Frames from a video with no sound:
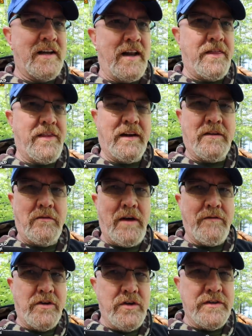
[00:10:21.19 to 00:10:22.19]
And I think we
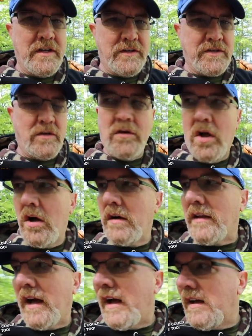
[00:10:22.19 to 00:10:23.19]
haven't used it in so
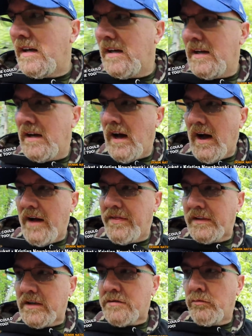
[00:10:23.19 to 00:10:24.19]
long that I
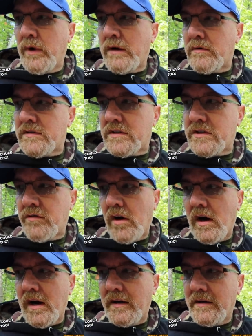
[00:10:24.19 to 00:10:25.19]
think the wick was just
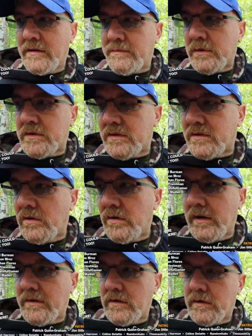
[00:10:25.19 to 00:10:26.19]
dry and you're supposed to
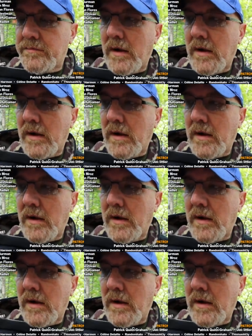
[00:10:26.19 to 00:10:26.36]
soak it, so it's